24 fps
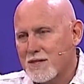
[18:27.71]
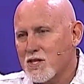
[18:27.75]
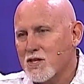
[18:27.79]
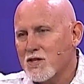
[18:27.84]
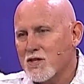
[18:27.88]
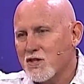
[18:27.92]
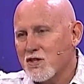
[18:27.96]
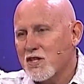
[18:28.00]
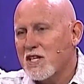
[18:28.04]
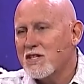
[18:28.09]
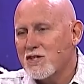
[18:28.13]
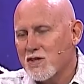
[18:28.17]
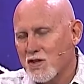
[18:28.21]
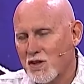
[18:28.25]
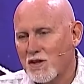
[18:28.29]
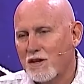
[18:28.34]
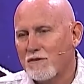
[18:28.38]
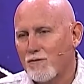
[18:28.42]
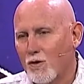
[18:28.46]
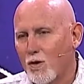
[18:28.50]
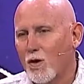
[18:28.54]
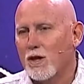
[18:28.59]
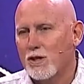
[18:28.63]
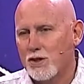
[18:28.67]
season
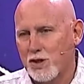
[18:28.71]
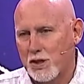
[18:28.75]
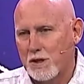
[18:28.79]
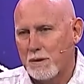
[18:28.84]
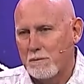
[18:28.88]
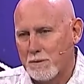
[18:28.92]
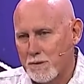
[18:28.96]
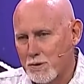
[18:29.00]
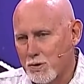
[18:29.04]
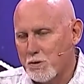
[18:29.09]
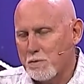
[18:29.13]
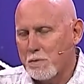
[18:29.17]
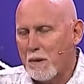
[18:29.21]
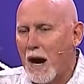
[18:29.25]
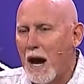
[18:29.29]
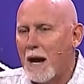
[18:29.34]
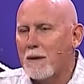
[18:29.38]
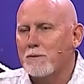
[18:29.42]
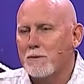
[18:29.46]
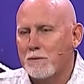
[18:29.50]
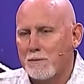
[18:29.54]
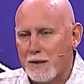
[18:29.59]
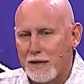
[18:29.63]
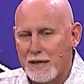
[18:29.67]
of worship. It was
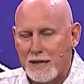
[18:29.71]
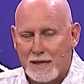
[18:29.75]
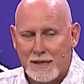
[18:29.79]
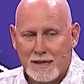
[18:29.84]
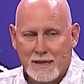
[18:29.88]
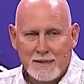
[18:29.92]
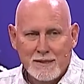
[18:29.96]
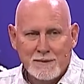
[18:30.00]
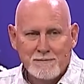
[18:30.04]
probably